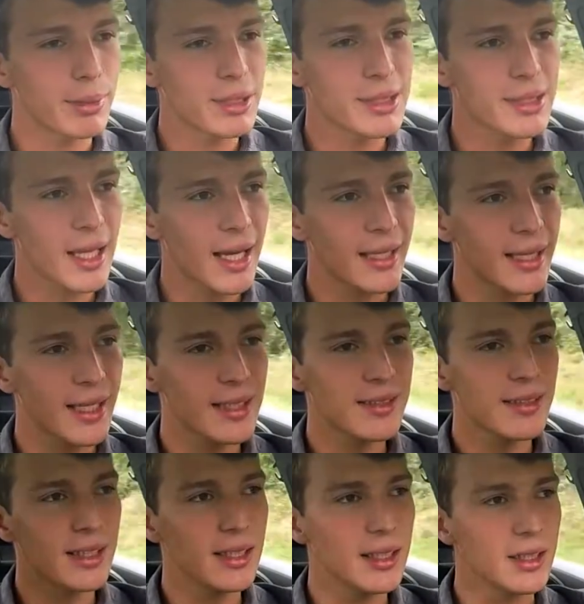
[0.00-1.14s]
Passat
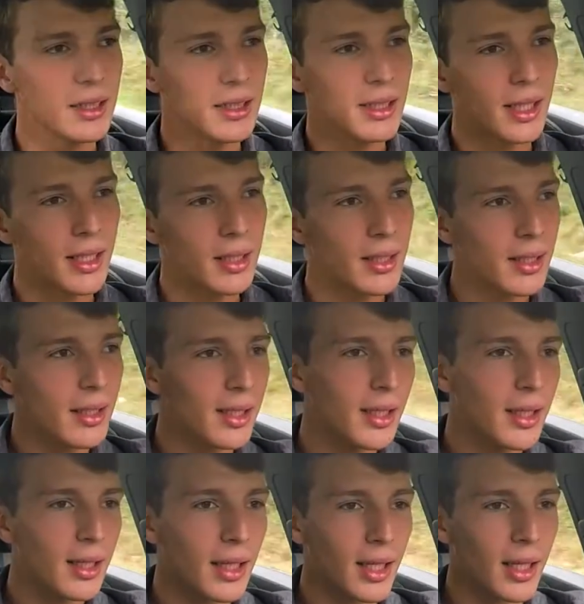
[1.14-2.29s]
SE,
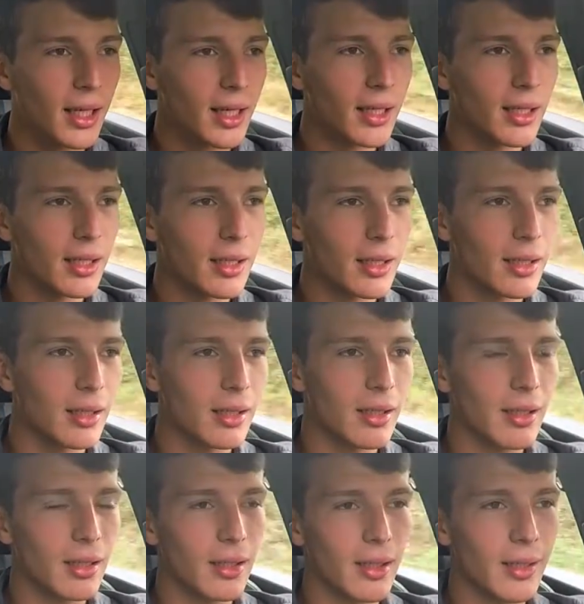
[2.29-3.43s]
and
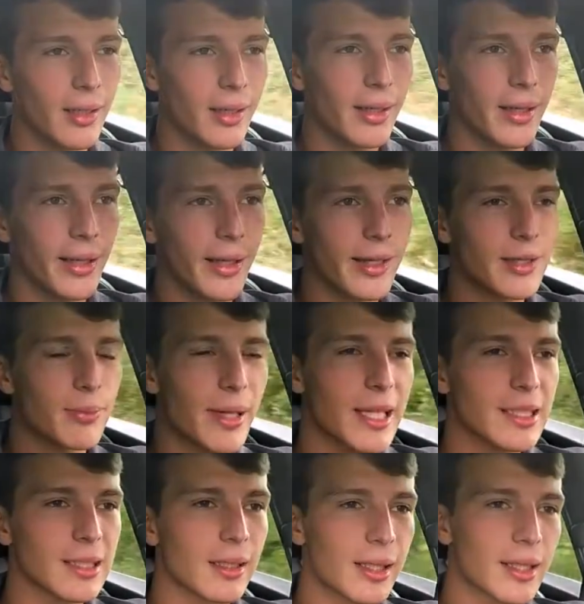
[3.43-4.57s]
it's
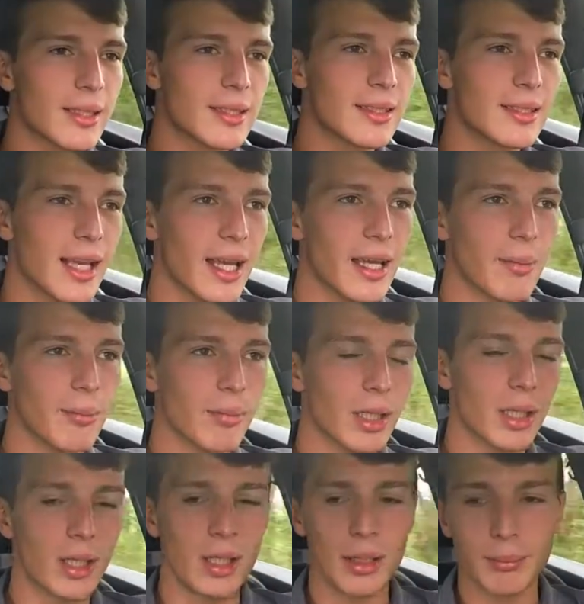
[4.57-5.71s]
basically the same
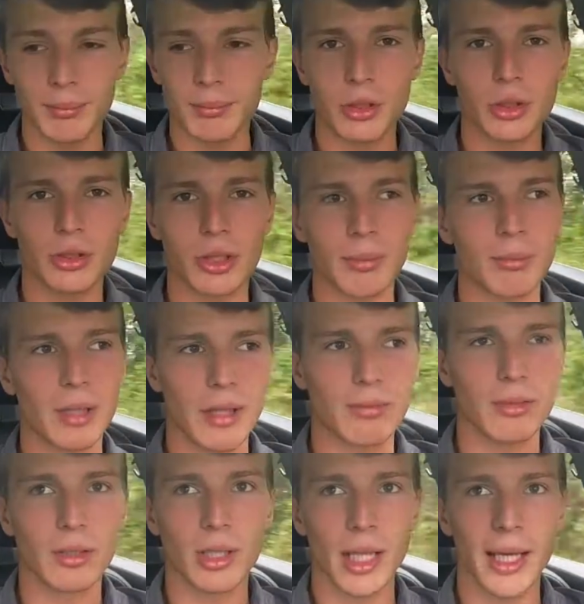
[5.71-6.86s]
trim
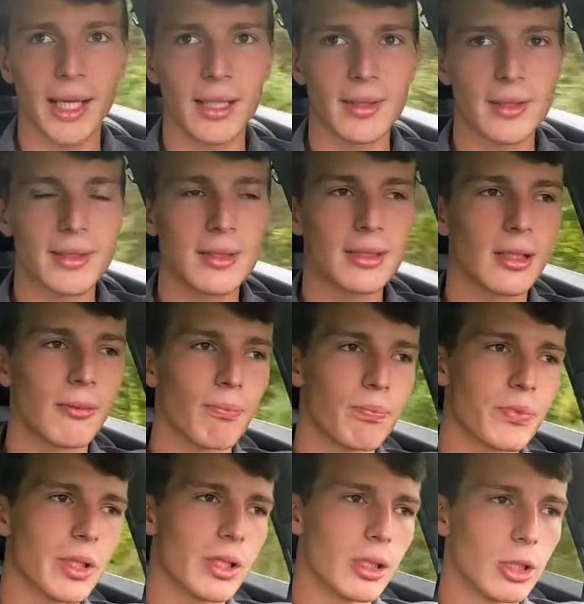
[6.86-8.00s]
level as
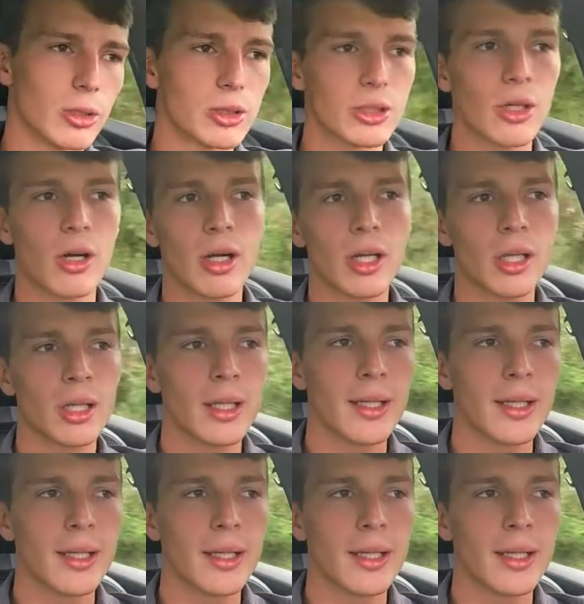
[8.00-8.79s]
Luke's car.